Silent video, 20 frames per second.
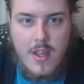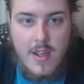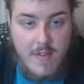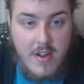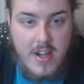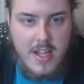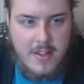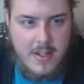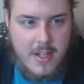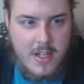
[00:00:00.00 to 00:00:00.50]
If
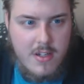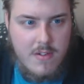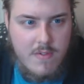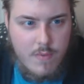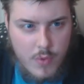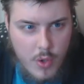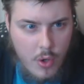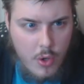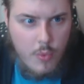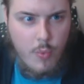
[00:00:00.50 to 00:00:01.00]
anything,
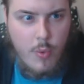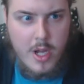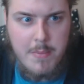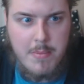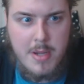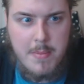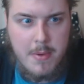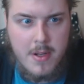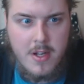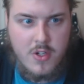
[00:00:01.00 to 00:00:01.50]

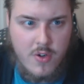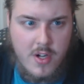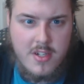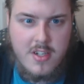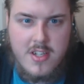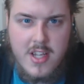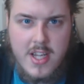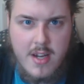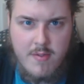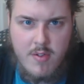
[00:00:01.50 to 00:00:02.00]
non-white people are trying
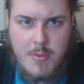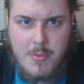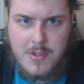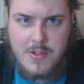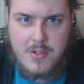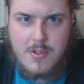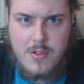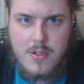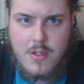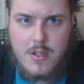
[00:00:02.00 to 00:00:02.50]
to take it from
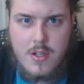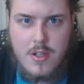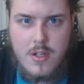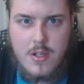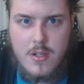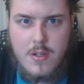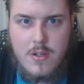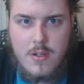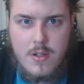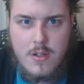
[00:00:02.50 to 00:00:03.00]
us.
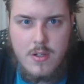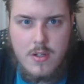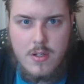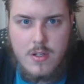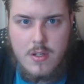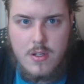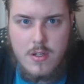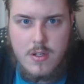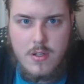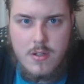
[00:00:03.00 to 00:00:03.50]

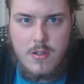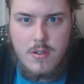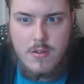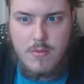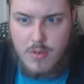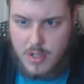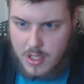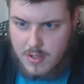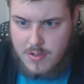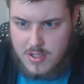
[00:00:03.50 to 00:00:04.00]

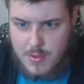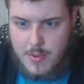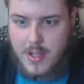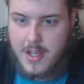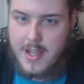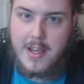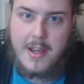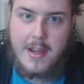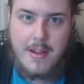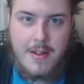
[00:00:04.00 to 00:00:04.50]
What are you
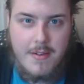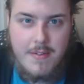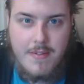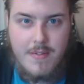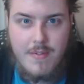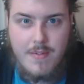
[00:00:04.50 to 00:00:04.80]
doing here?